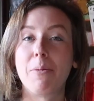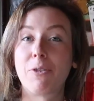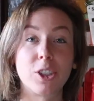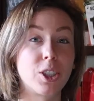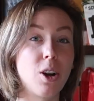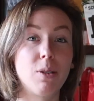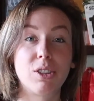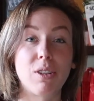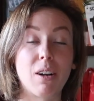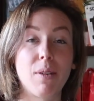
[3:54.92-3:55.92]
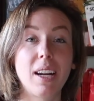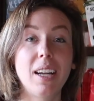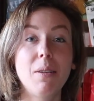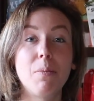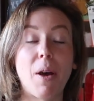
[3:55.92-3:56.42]
for snow and trail
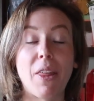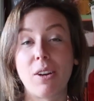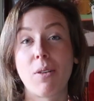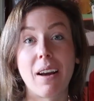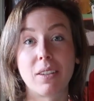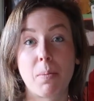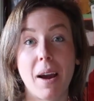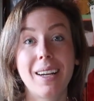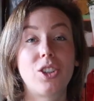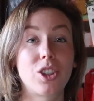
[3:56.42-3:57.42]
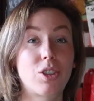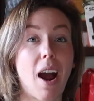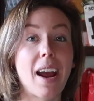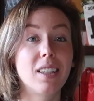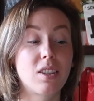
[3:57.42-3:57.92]
running, but they don't have spikes, just
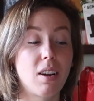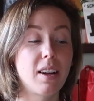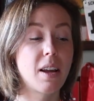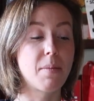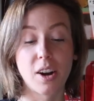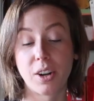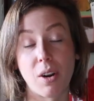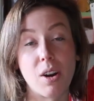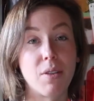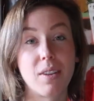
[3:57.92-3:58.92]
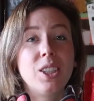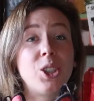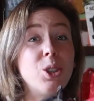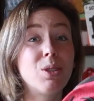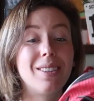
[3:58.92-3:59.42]
try installing them on your own. This
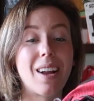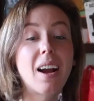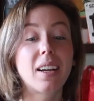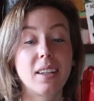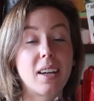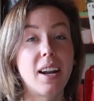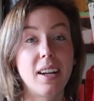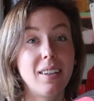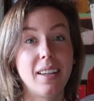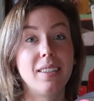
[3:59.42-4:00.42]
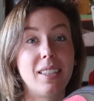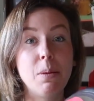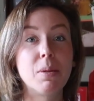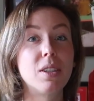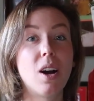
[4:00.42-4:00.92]
shoe is not gonna cut it in the
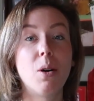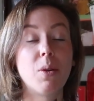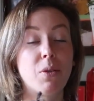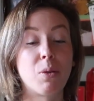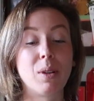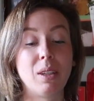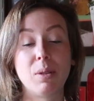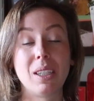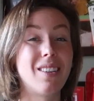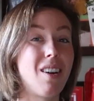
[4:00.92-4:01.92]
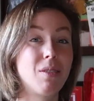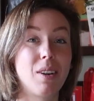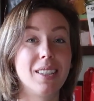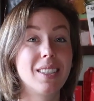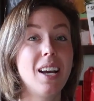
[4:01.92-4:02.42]
deep snow and for really, really long
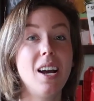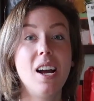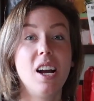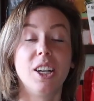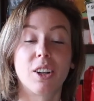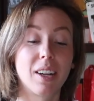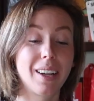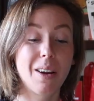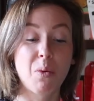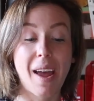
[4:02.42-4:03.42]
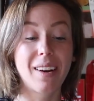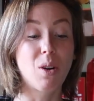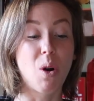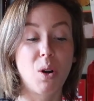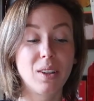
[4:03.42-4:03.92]
runs. You're gonna get wet and
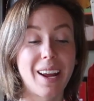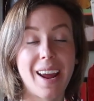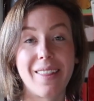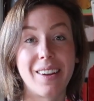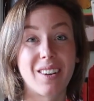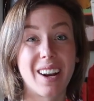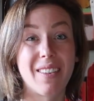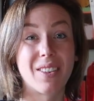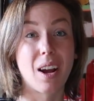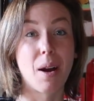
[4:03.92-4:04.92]
cold, and then you're gonna have to